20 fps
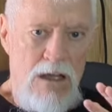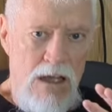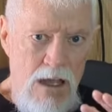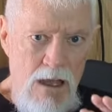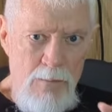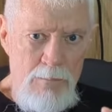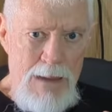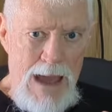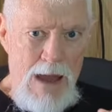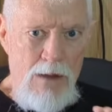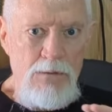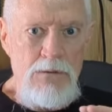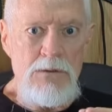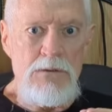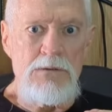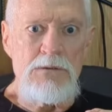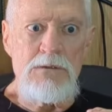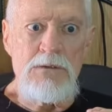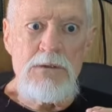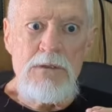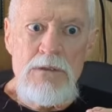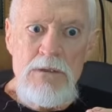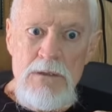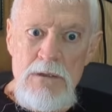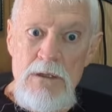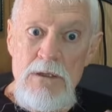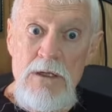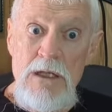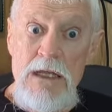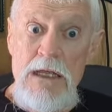about
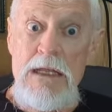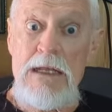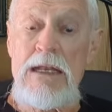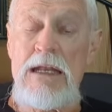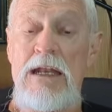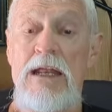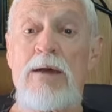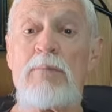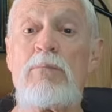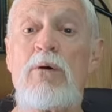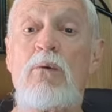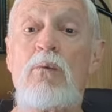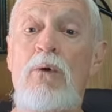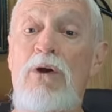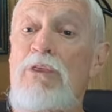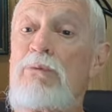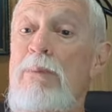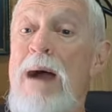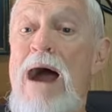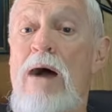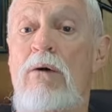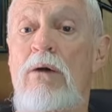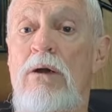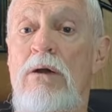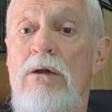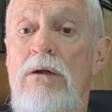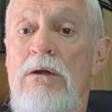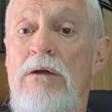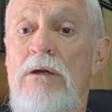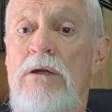hitting him with power.
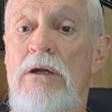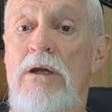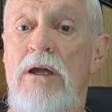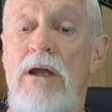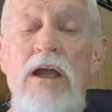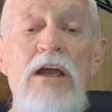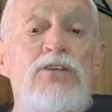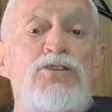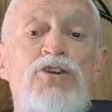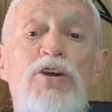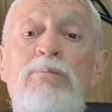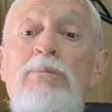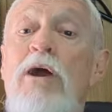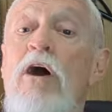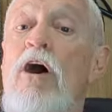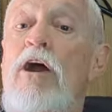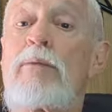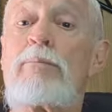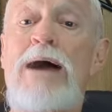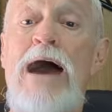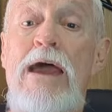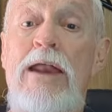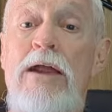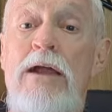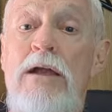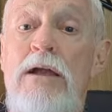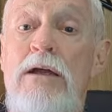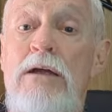It should be automatic.